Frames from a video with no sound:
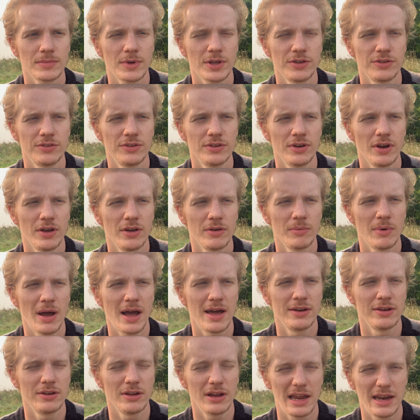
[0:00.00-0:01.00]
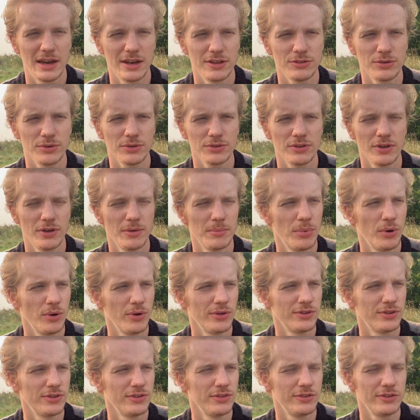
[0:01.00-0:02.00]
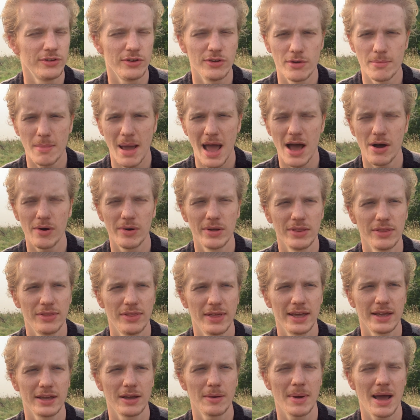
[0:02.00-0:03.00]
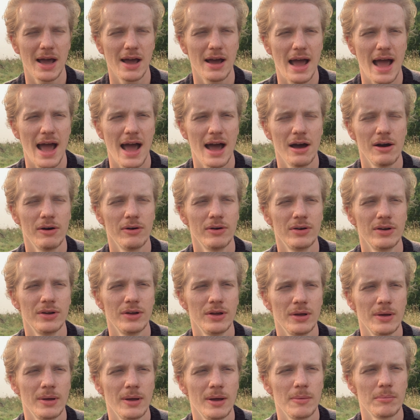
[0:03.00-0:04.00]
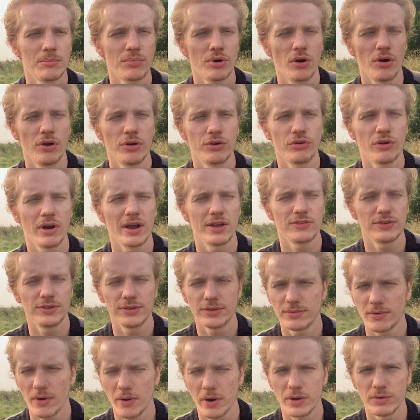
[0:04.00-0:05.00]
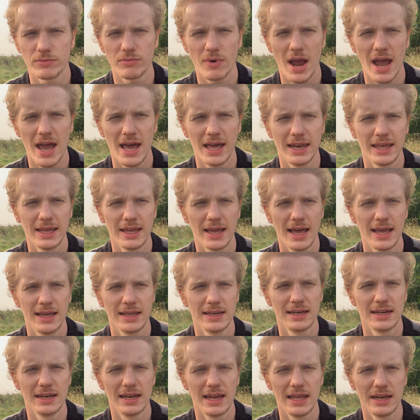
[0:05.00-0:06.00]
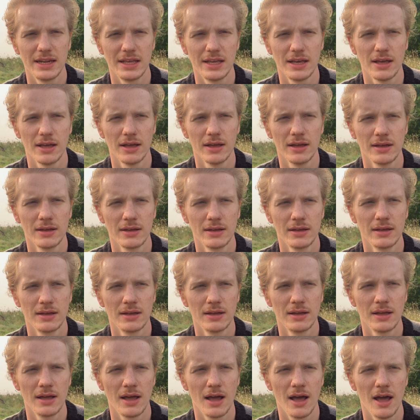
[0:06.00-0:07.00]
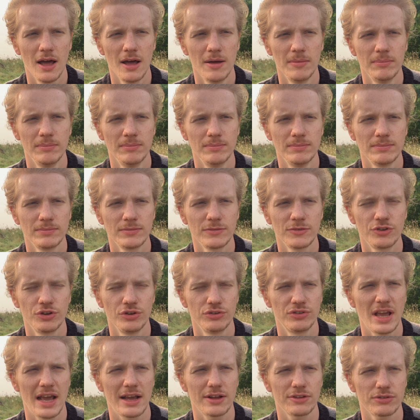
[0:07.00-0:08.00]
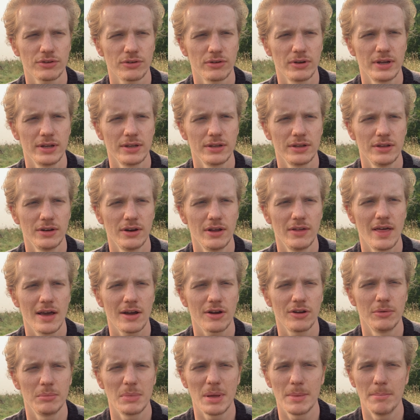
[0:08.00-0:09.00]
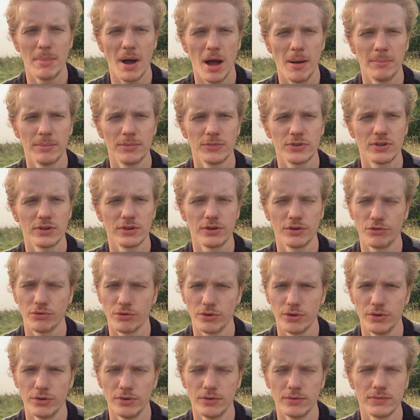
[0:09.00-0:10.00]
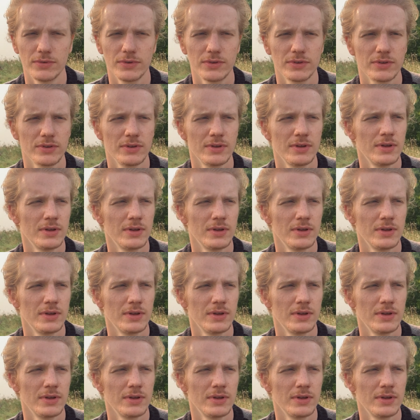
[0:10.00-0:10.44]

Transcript: Because and it's also important to zoom out and think about how progress is very rarely a linear trajectory. You know, they're going to be bumps and grooves,